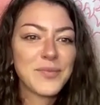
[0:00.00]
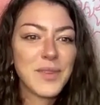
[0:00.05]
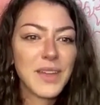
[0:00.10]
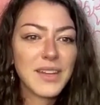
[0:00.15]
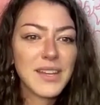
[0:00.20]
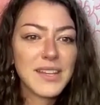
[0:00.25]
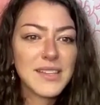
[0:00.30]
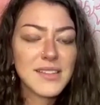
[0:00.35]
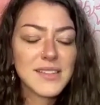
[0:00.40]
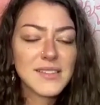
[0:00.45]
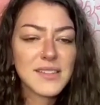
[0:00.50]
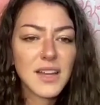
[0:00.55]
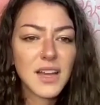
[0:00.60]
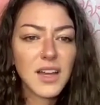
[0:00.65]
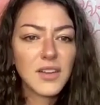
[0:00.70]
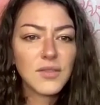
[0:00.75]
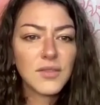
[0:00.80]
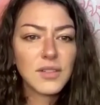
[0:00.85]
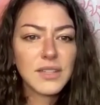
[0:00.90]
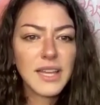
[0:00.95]
Lenny says,
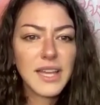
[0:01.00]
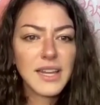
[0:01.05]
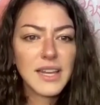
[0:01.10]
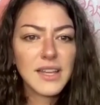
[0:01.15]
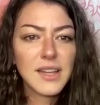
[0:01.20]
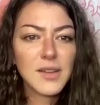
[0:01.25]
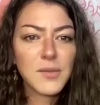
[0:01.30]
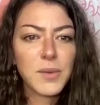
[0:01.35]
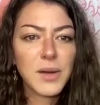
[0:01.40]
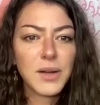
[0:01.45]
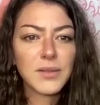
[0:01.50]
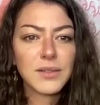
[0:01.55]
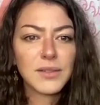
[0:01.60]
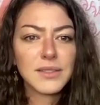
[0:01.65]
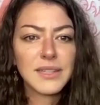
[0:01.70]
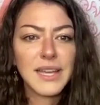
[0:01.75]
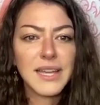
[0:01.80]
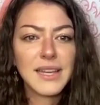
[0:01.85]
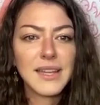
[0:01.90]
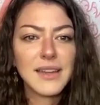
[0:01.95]
unrelated but
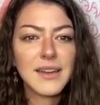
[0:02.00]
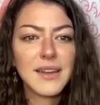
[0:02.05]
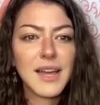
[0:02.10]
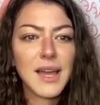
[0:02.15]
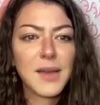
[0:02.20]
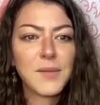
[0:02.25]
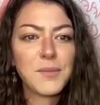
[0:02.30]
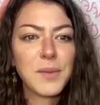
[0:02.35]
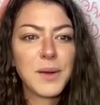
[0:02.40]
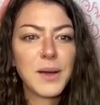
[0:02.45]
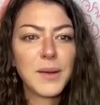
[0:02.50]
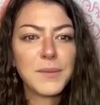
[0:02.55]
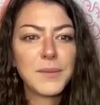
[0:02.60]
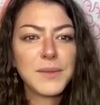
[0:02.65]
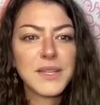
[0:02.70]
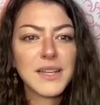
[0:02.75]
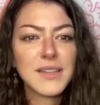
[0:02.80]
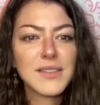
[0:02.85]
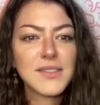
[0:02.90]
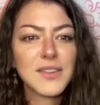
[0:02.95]
related. I'm
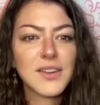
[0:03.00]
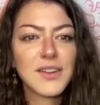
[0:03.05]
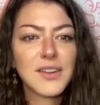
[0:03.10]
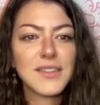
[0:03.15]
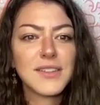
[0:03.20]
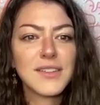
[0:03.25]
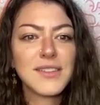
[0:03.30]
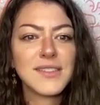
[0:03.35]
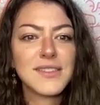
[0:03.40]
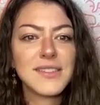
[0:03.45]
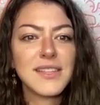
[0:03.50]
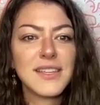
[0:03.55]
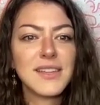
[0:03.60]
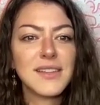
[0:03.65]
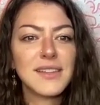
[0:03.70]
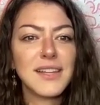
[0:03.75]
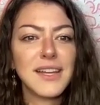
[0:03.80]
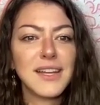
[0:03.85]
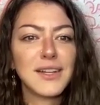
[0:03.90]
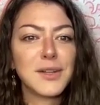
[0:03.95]
pumped I started to see
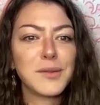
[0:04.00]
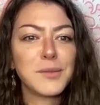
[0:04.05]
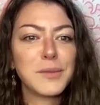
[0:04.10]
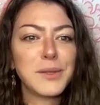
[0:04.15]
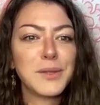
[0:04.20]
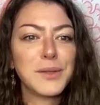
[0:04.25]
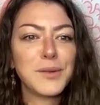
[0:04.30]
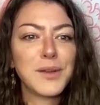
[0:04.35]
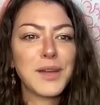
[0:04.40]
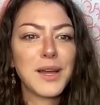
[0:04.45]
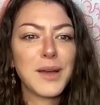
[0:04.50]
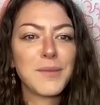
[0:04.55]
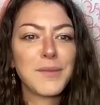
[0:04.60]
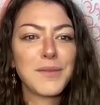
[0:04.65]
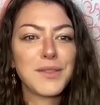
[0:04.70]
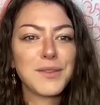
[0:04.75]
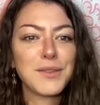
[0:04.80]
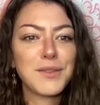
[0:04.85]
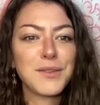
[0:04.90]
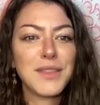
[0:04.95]
a lighter blue
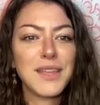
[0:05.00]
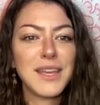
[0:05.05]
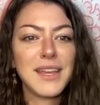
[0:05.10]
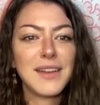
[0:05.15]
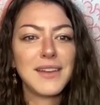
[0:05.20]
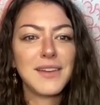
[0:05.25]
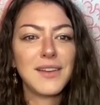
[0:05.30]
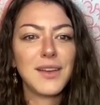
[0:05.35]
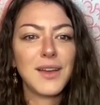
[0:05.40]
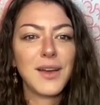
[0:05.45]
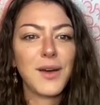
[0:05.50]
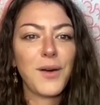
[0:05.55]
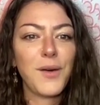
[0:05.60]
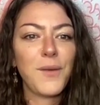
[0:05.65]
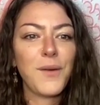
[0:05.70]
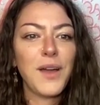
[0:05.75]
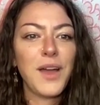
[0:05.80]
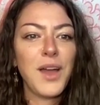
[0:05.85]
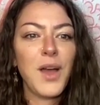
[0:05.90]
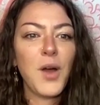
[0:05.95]
come through the
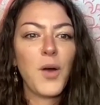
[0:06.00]
indigo.